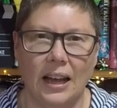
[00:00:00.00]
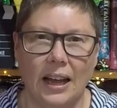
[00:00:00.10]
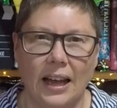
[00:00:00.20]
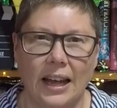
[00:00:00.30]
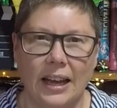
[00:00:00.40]

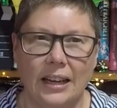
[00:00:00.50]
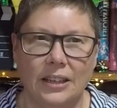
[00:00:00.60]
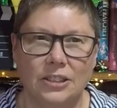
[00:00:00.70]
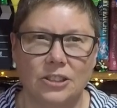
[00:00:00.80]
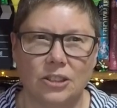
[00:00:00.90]

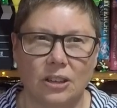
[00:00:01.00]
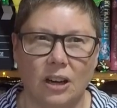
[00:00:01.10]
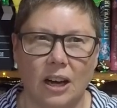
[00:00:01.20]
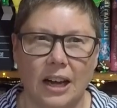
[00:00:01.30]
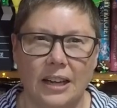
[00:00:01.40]
And
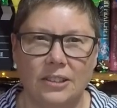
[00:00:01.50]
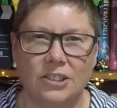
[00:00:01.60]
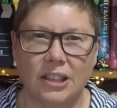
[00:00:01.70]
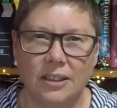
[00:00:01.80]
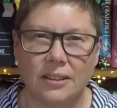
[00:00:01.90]
I
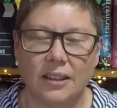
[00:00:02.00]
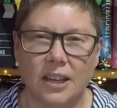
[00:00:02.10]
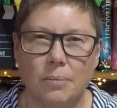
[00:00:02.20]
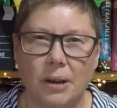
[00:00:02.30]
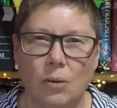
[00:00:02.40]
did
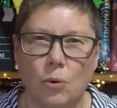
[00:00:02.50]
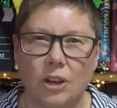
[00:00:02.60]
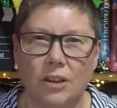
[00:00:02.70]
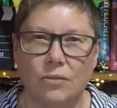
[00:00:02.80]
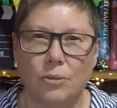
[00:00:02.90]
think about
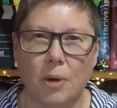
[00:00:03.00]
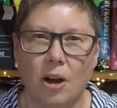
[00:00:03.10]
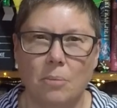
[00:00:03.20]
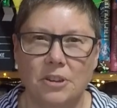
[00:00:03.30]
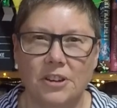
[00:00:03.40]
working from
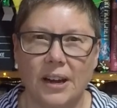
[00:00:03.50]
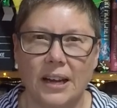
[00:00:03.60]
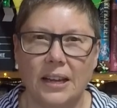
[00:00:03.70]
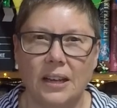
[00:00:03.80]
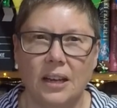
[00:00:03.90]
home
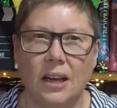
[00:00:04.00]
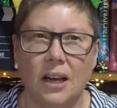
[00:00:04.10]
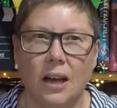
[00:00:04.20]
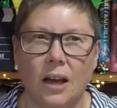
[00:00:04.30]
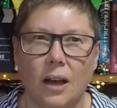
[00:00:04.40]
today
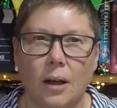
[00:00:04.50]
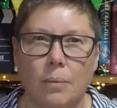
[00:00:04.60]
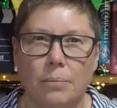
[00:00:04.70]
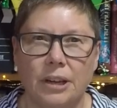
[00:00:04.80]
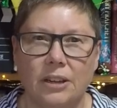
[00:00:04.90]

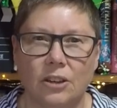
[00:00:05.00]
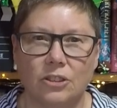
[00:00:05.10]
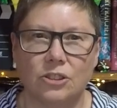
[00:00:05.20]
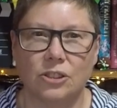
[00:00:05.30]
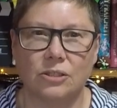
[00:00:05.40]

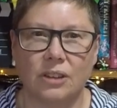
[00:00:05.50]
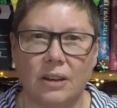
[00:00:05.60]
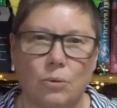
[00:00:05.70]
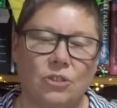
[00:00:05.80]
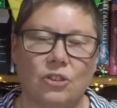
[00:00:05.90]
because
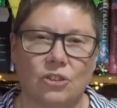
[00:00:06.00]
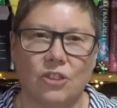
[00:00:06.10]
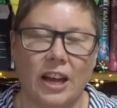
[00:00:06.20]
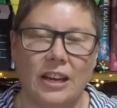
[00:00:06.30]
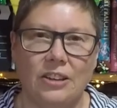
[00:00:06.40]
they were sort of
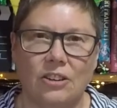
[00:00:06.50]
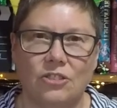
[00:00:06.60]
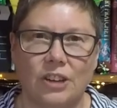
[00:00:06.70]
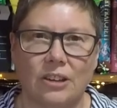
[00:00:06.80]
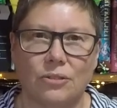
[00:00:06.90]
saying, you know,
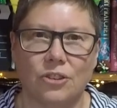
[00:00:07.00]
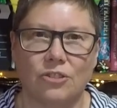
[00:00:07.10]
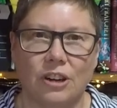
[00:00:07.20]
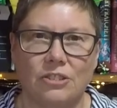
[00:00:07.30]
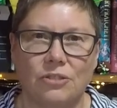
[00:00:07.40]
stay off the
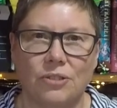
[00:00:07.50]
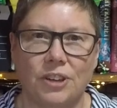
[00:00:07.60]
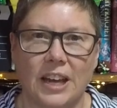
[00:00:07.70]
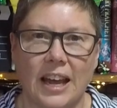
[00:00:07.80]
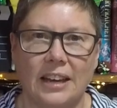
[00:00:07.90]
streets if you
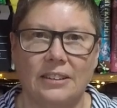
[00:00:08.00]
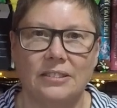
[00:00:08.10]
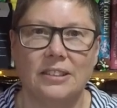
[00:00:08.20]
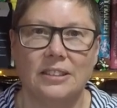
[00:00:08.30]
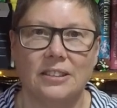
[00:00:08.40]
can,
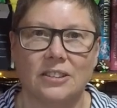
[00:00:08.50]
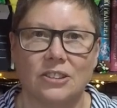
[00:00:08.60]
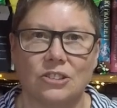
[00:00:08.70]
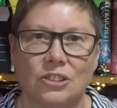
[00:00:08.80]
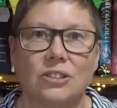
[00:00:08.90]

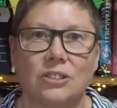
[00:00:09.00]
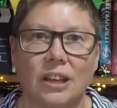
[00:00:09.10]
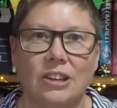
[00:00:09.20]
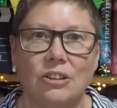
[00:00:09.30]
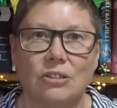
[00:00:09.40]
because
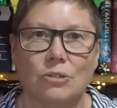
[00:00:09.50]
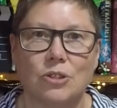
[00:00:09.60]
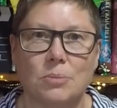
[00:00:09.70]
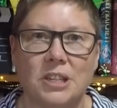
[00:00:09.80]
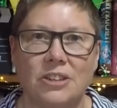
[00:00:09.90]
they knew there was
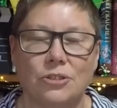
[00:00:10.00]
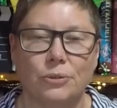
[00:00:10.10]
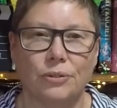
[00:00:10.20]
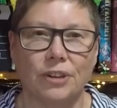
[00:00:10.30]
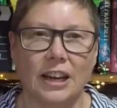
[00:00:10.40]
the potential
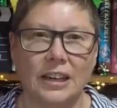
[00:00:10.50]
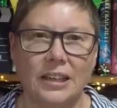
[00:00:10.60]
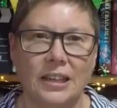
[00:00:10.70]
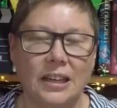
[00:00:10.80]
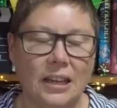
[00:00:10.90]
for flooding.
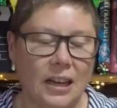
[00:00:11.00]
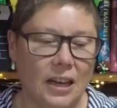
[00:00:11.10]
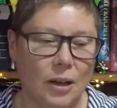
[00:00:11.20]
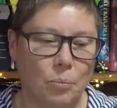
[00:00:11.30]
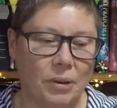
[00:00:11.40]

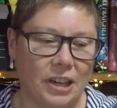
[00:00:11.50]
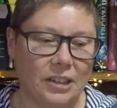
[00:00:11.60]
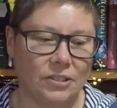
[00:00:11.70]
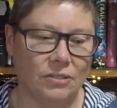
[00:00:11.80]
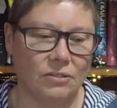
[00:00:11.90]

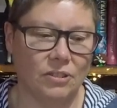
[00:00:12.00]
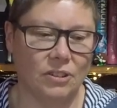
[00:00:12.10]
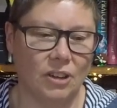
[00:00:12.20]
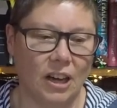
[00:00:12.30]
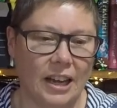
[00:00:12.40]
But
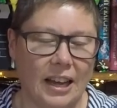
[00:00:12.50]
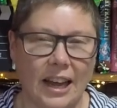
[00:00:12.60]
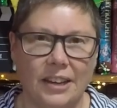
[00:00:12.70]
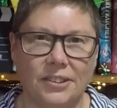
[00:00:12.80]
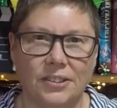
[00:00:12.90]
I
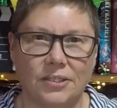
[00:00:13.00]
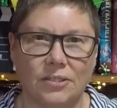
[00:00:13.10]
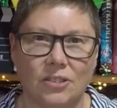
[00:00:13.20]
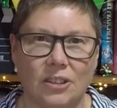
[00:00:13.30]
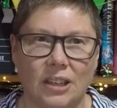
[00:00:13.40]
had
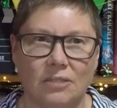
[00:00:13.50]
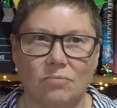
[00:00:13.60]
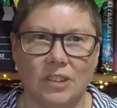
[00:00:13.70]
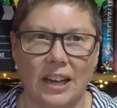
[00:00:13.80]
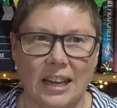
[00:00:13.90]

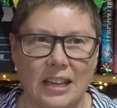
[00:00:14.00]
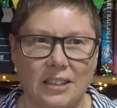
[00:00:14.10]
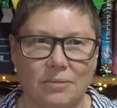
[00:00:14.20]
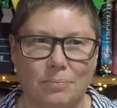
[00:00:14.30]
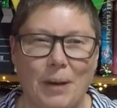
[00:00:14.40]
a
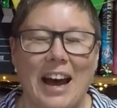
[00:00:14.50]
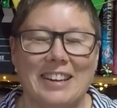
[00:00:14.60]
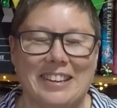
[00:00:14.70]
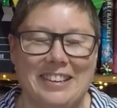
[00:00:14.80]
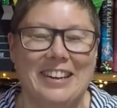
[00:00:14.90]

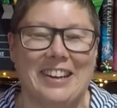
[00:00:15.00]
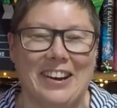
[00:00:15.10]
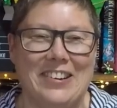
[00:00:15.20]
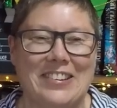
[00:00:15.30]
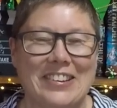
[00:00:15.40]
party to
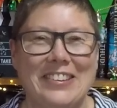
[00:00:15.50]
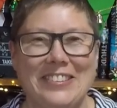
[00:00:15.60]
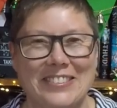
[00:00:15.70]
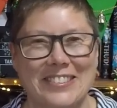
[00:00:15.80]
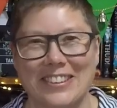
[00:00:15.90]
go to,
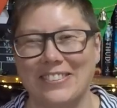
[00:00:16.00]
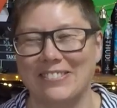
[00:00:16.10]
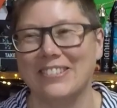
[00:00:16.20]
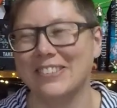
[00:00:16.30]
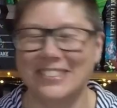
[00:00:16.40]
so
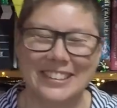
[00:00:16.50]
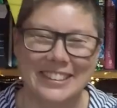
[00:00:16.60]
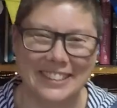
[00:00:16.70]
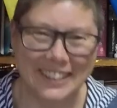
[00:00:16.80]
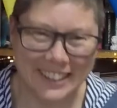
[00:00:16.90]

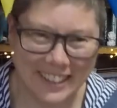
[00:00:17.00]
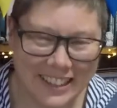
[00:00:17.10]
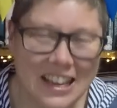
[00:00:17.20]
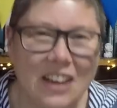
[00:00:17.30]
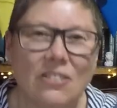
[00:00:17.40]

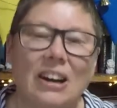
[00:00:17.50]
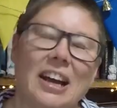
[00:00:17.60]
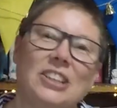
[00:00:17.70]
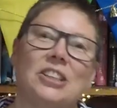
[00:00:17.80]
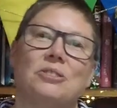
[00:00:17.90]
well,
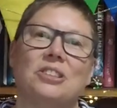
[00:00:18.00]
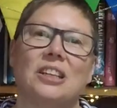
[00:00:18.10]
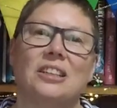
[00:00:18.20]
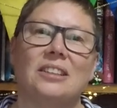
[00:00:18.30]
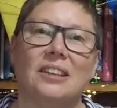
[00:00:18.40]
actually, it was
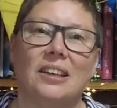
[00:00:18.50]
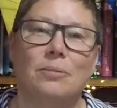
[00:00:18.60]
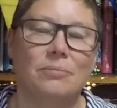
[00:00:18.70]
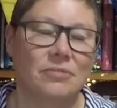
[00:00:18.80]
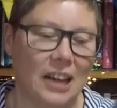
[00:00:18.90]
the
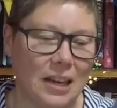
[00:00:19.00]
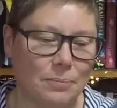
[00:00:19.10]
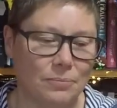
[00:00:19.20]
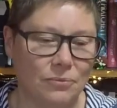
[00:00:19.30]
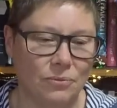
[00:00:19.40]
the
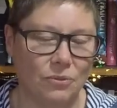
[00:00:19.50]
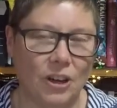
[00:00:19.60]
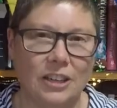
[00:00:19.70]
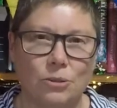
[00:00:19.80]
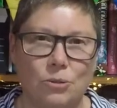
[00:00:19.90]
um,
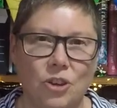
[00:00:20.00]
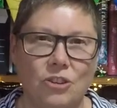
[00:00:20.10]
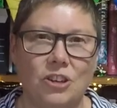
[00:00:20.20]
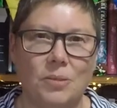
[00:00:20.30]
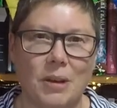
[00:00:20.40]
final
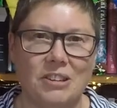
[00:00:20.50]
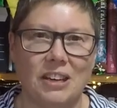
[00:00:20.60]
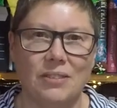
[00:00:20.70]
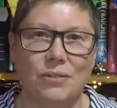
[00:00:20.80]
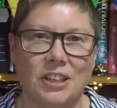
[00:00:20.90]
union
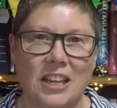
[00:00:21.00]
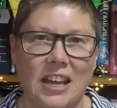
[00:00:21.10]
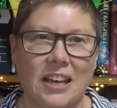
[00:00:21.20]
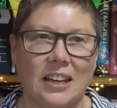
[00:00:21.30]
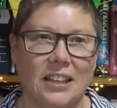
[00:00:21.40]
meeting for the
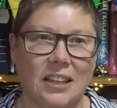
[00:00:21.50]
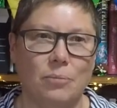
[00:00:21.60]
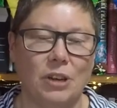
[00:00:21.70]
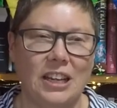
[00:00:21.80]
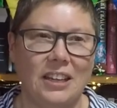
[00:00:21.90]
year, and
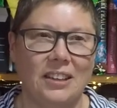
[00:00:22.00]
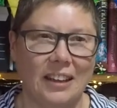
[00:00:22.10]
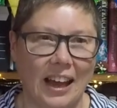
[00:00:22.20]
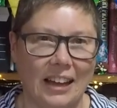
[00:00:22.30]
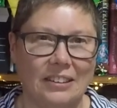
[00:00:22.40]
then we
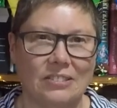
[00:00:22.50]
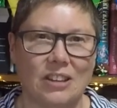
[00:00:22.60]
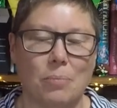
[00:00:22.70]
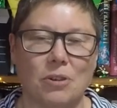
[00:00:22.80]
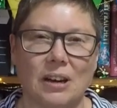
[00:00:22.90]
had a
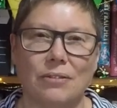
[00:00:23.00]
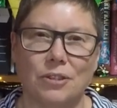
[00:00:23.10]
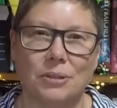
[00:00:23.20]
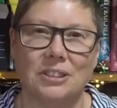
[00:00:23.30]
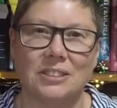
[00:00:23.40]
supper afterwards.